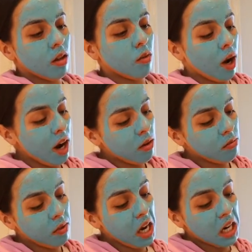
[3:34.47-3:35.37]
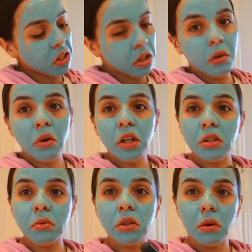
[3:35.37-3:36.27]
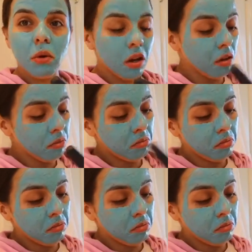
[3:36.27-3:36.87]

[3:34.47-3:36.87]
Wow, it actually works really well.